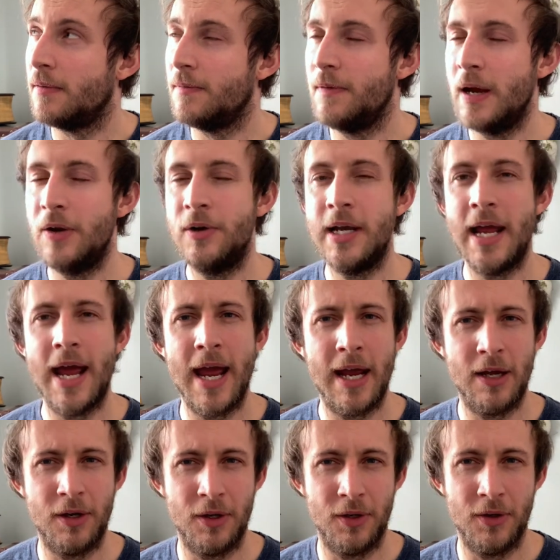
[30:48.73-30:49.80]
very
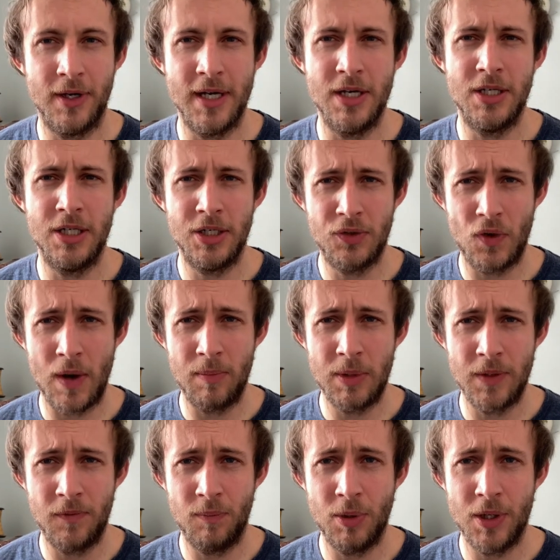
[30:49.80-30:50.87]
angry and
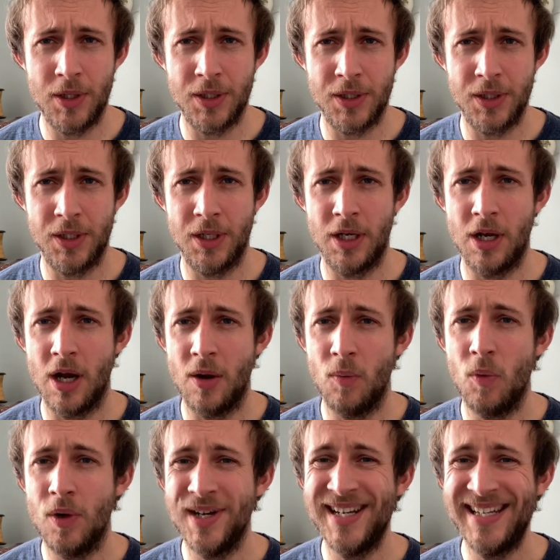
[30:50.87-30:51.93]
disruptive person. And I
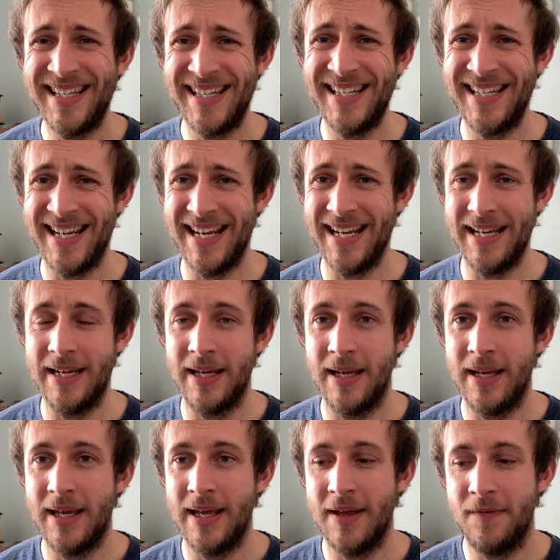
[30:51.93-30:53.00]
want to see
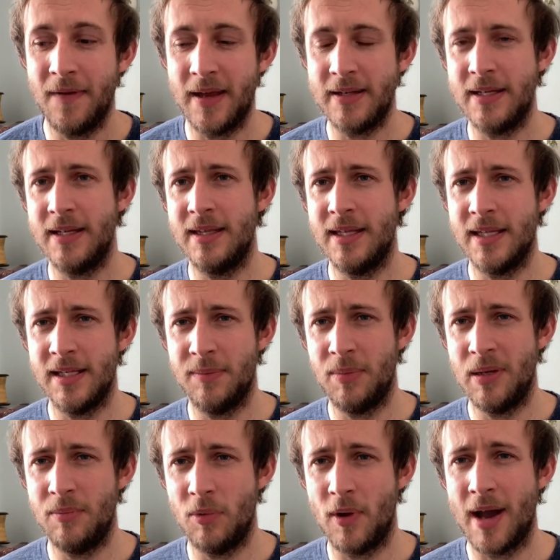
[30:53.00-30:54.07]
if any of these
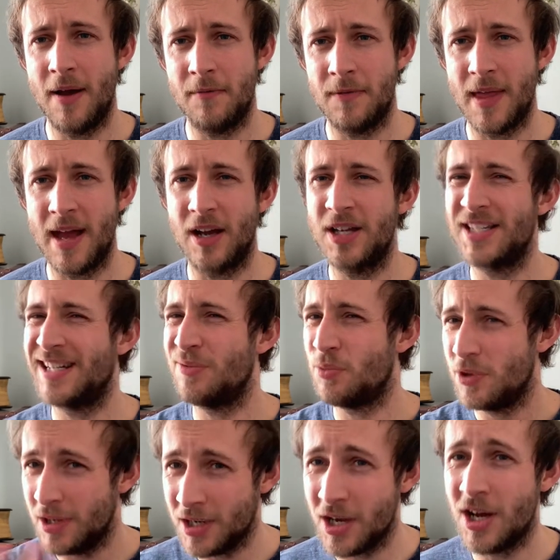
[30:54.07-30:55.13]
people have that, because I
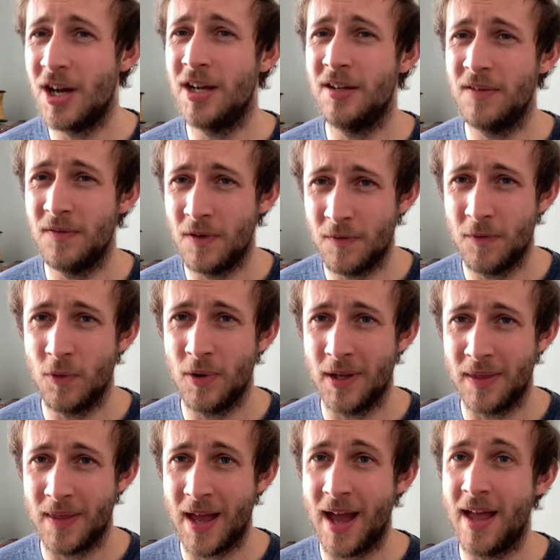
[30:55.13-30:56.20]
want to kind of avoid
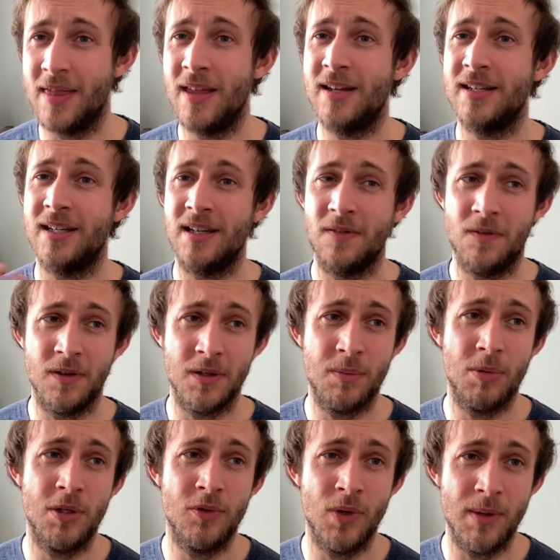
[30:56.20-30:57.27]
that. There's a difference
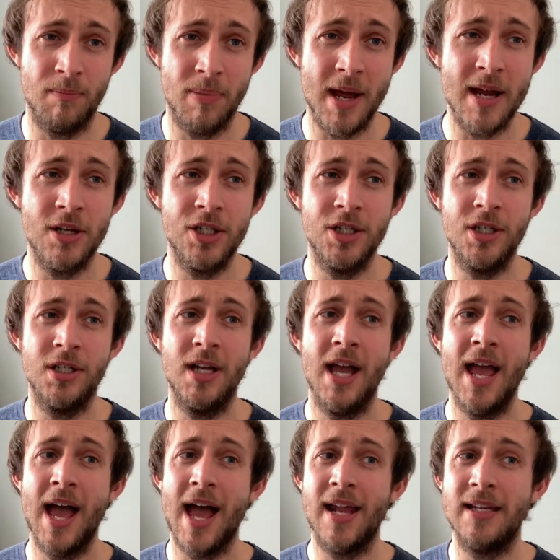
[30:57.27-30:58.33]
between passion
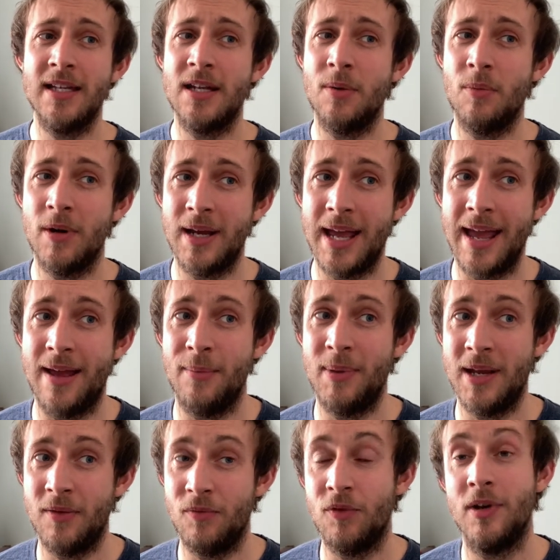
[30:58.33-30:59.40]
and someone gay
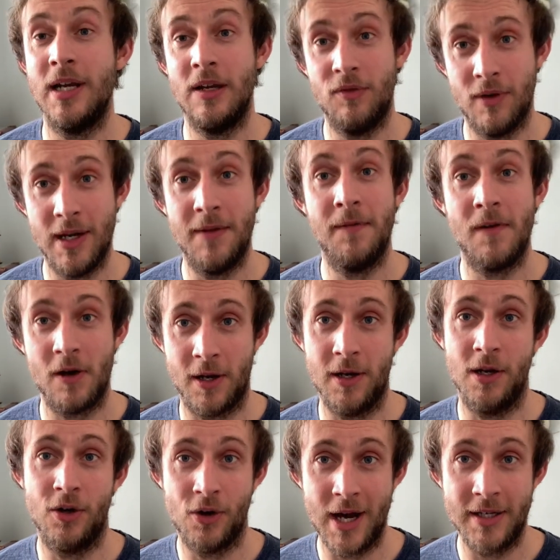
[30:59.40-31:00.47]
being really, really fucking
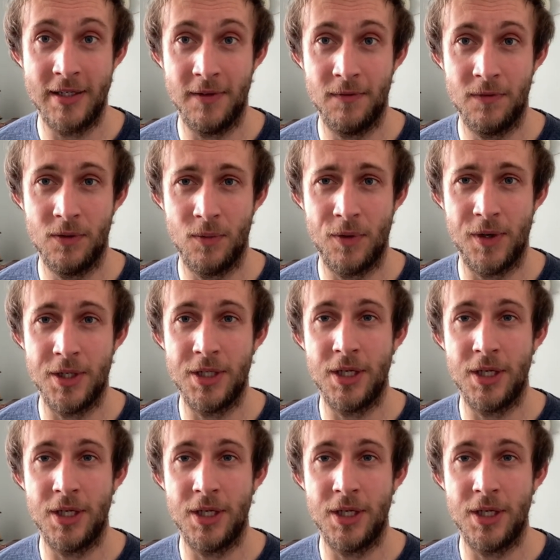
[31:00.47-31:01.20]
aggressive towards